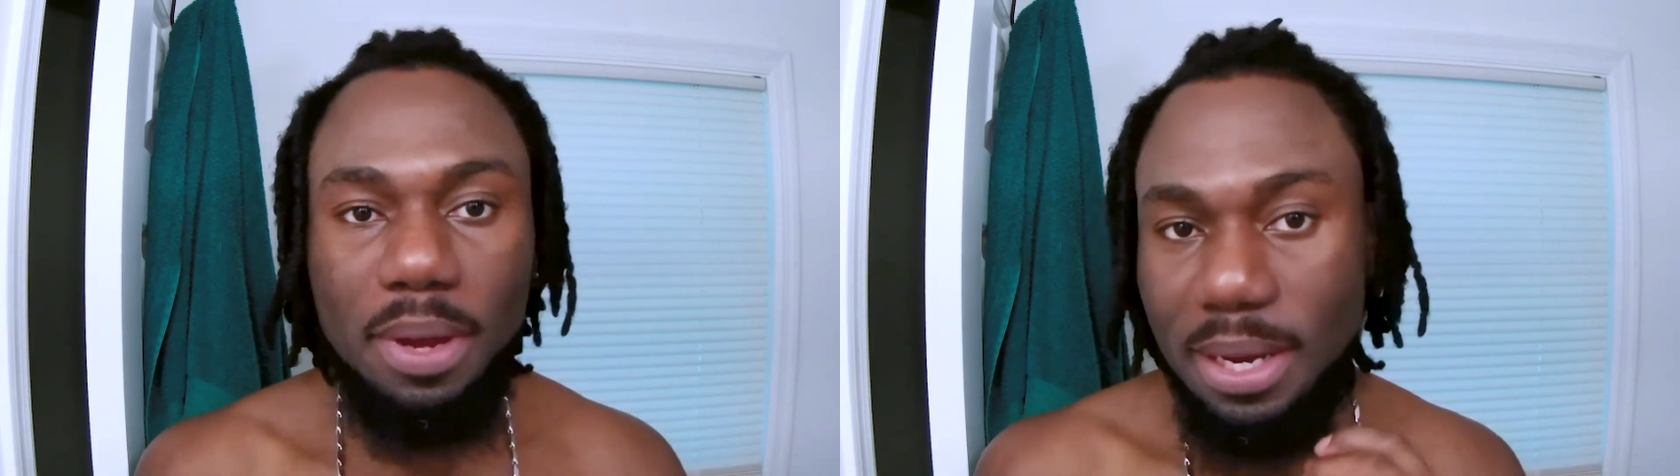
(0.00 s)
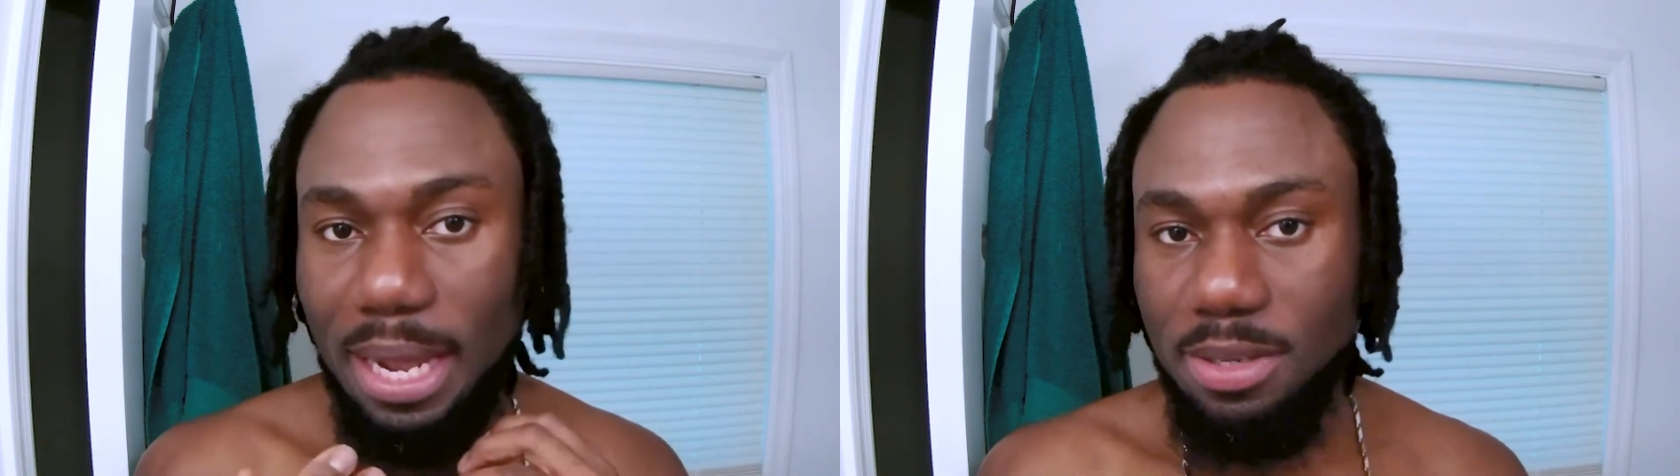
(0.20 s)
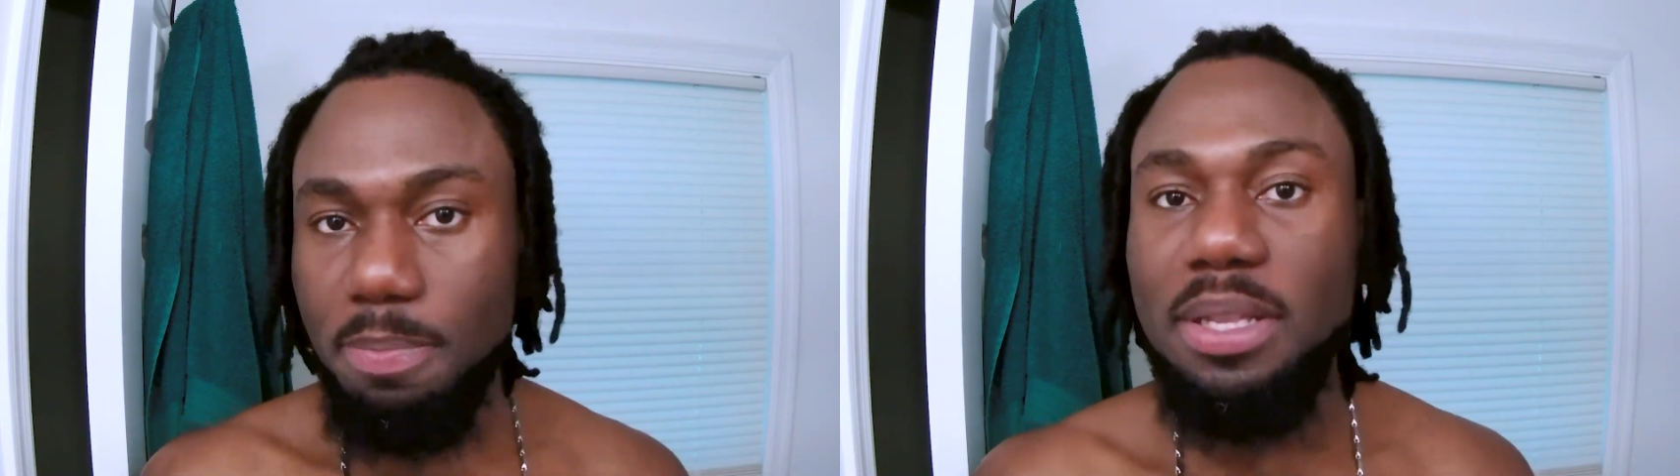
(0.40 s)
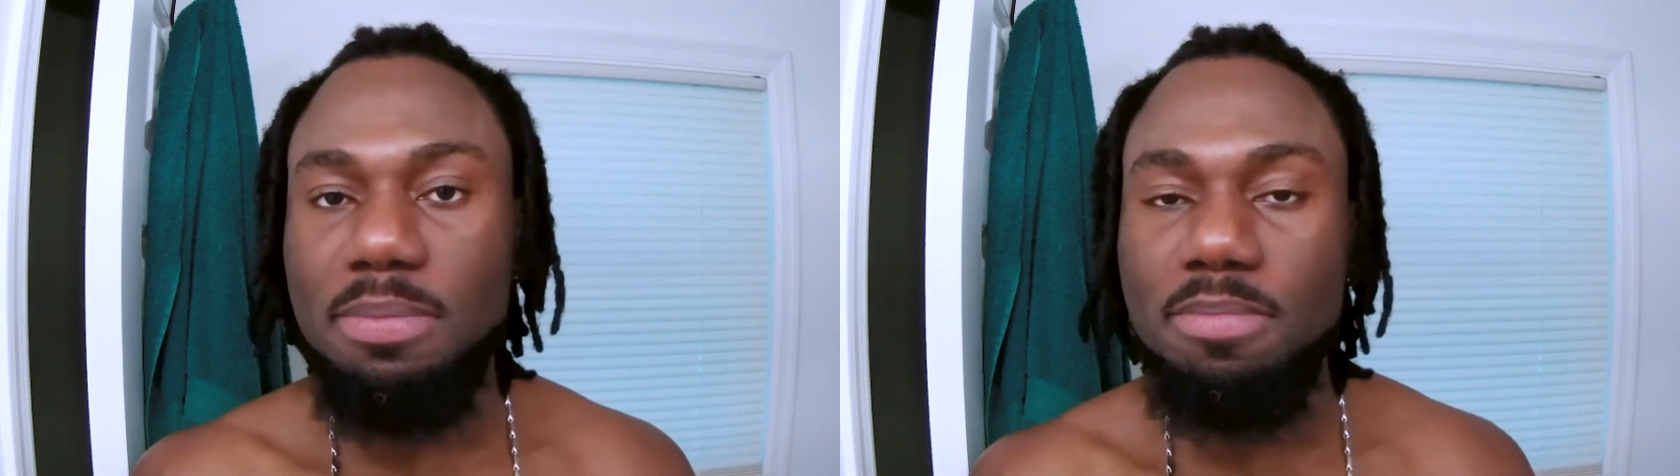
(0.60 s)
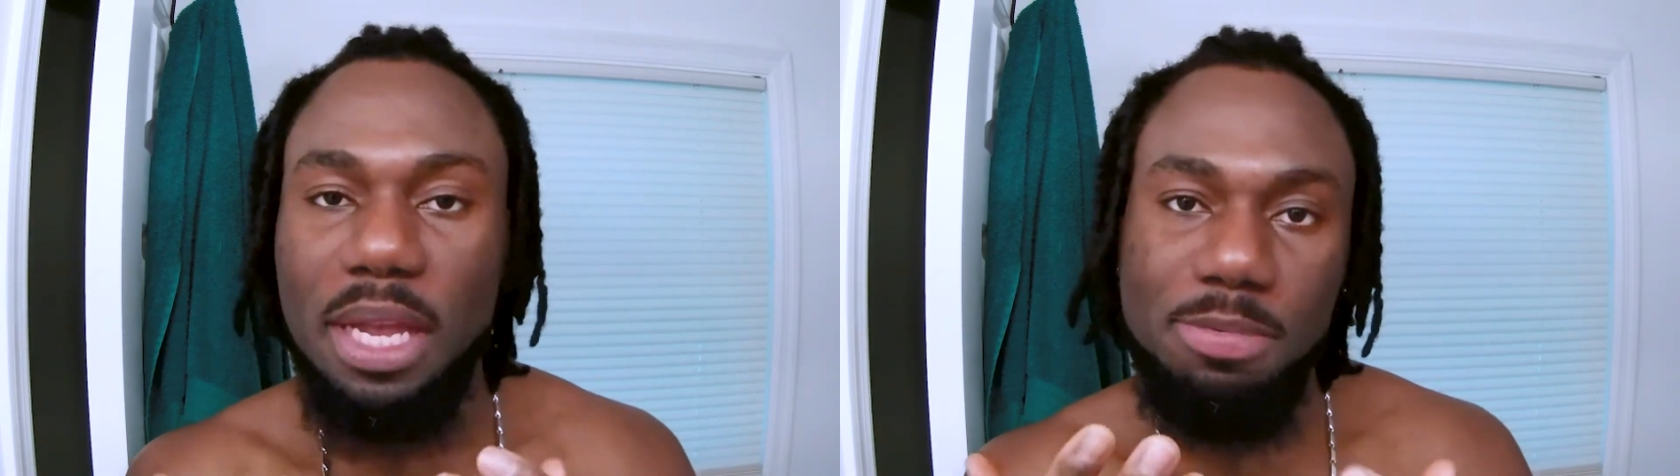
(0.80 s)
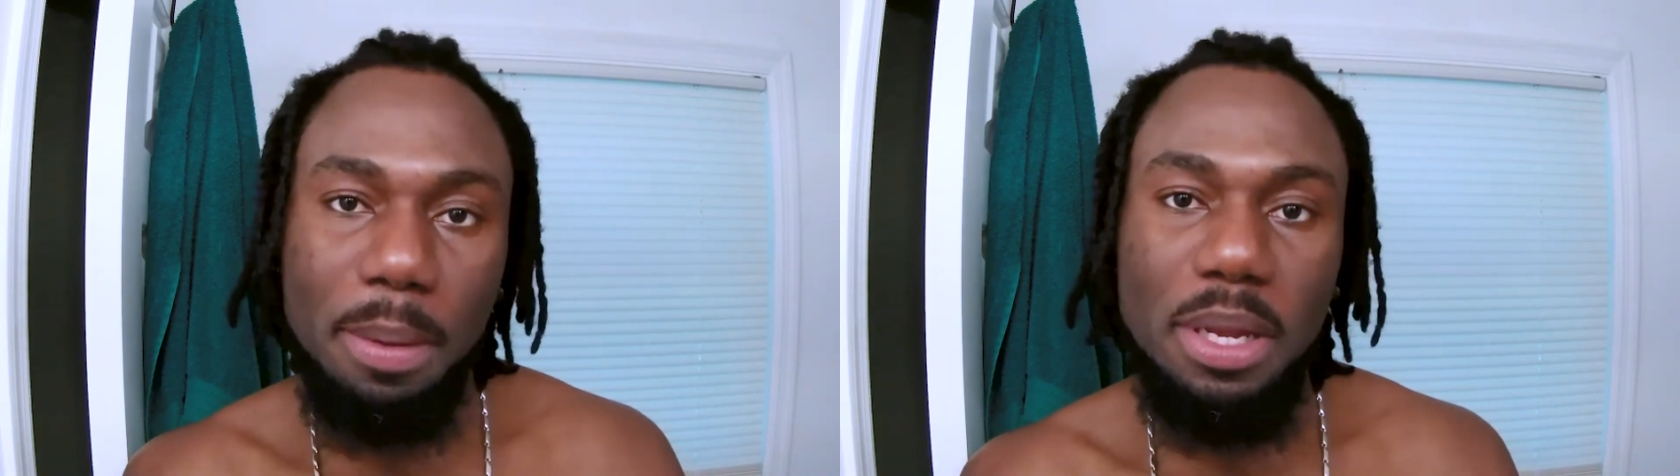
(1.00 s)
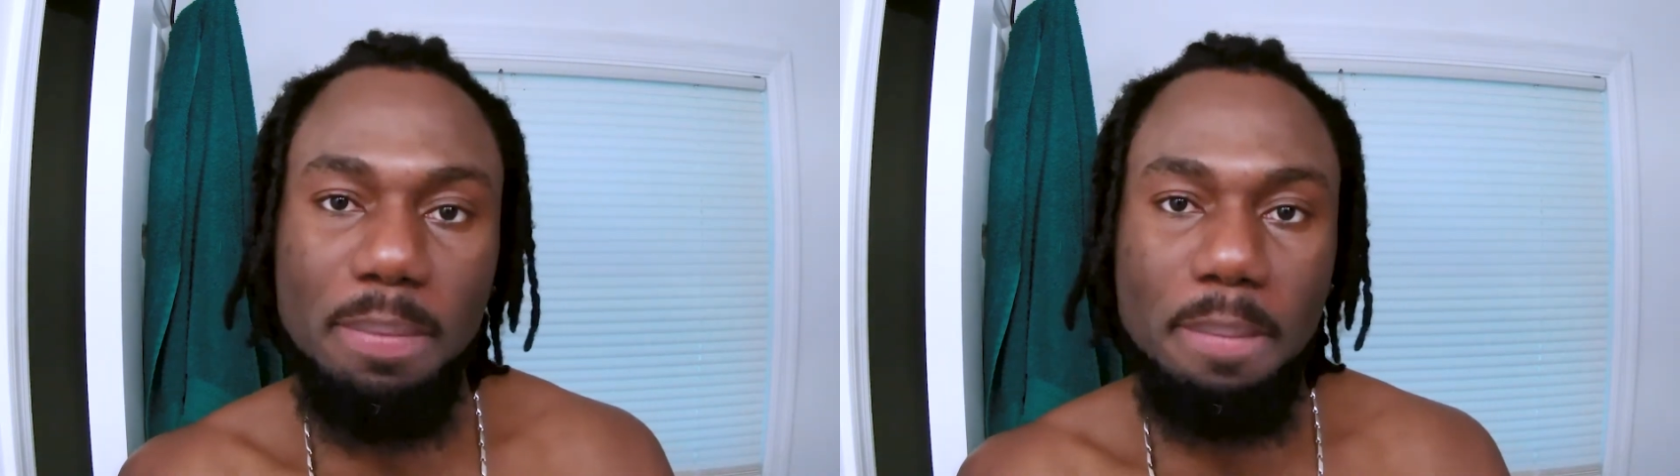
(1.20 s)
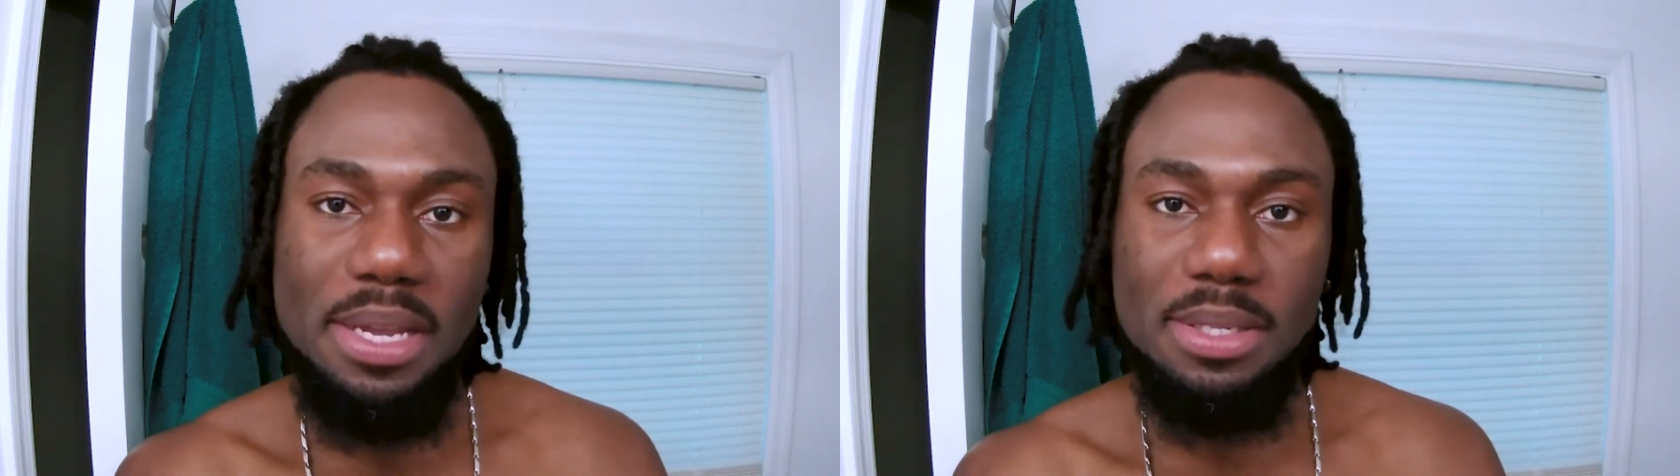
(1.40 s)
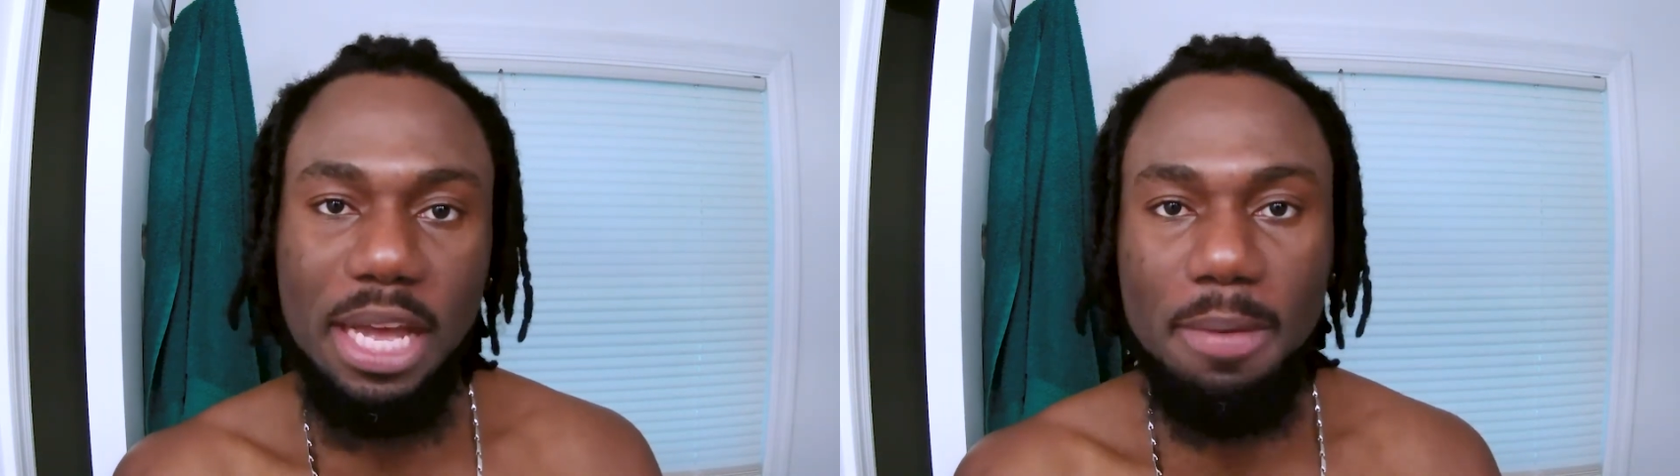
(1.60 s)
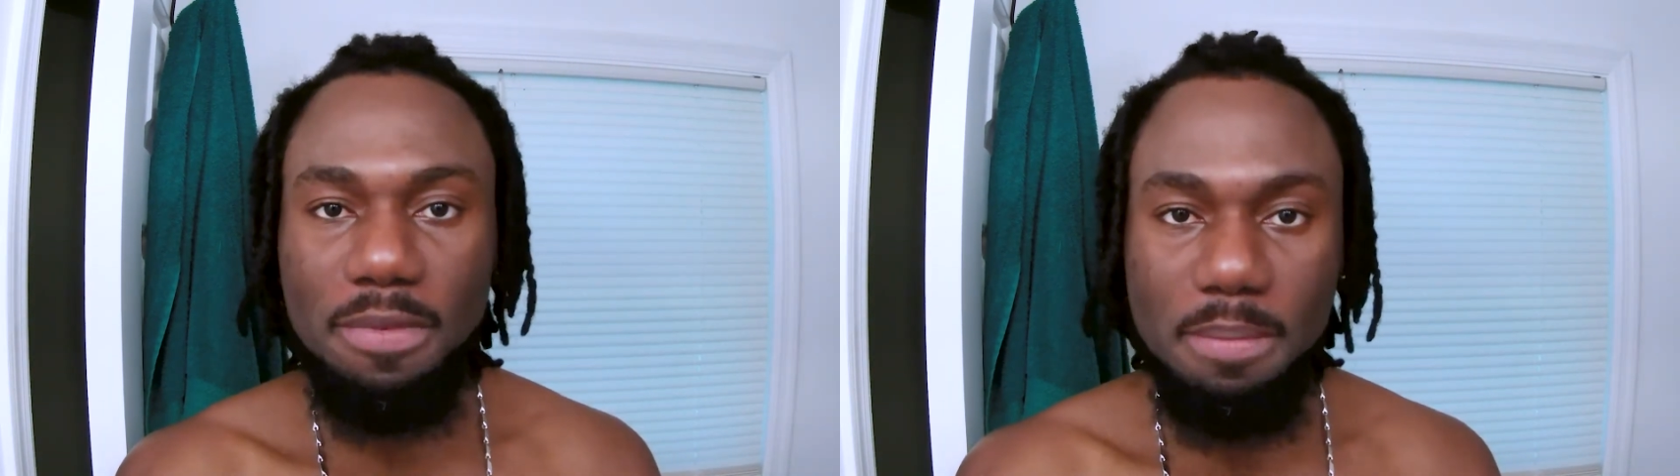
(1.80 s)
and that's probably the best
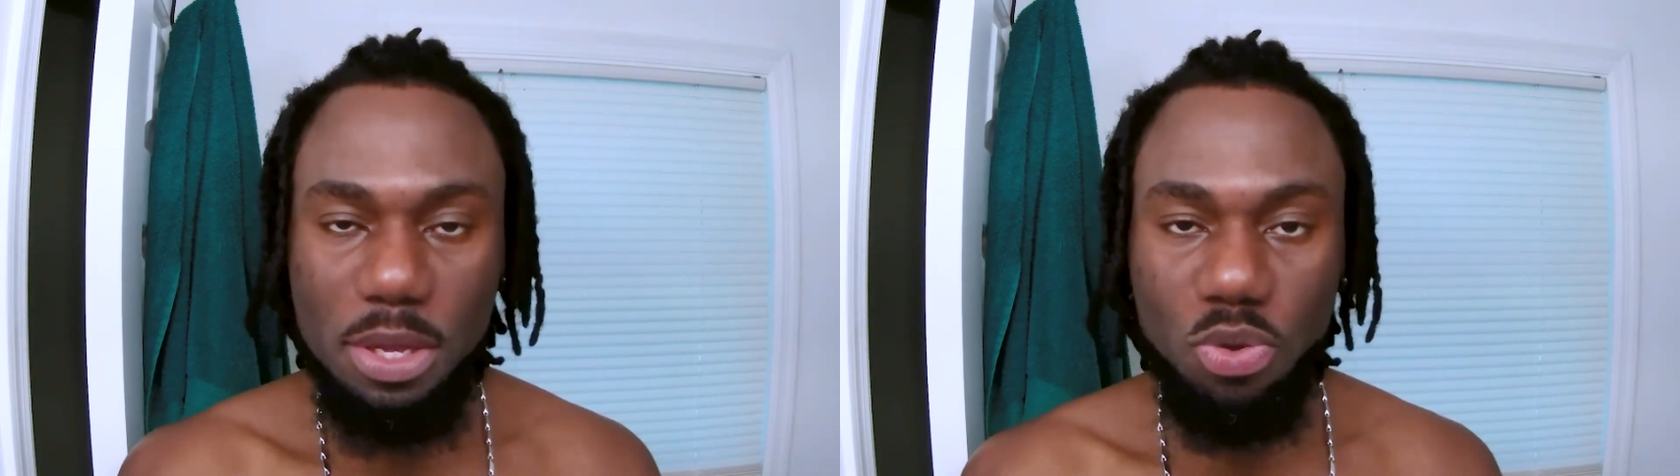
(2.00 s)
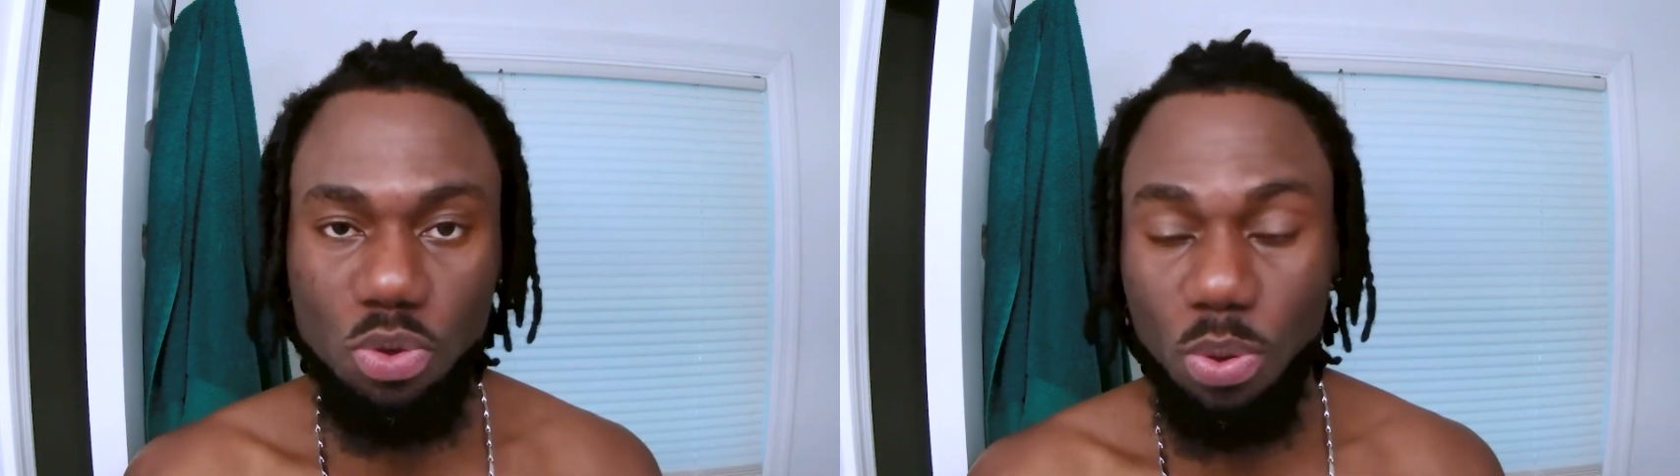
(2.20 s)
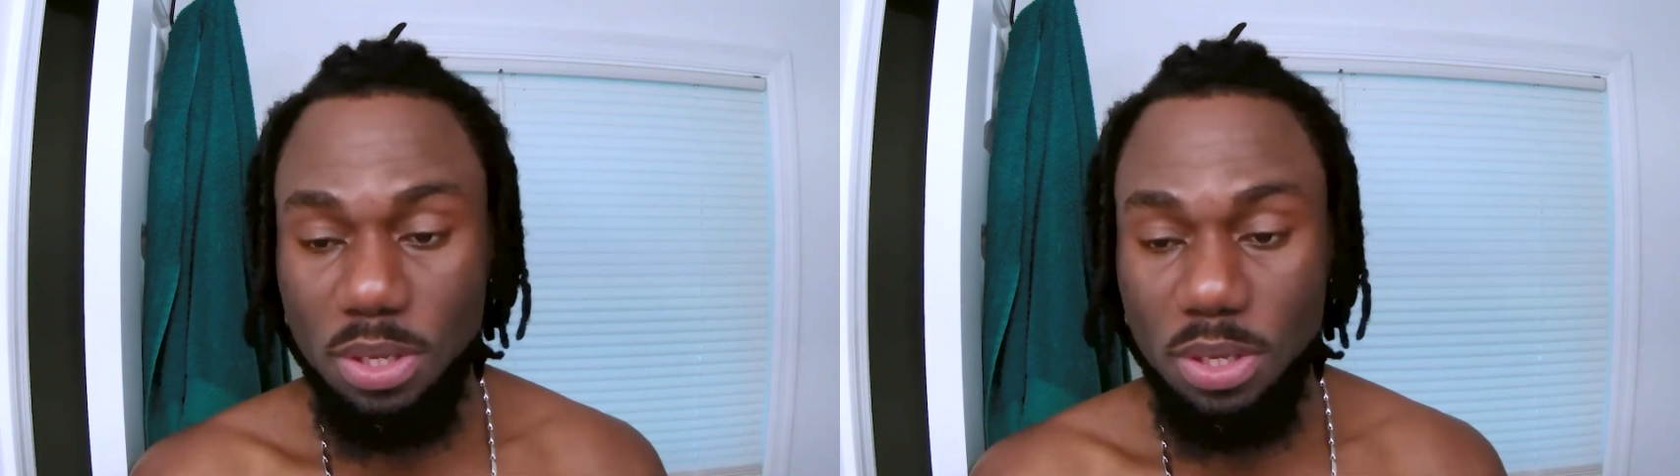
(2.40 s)
time for me to do it.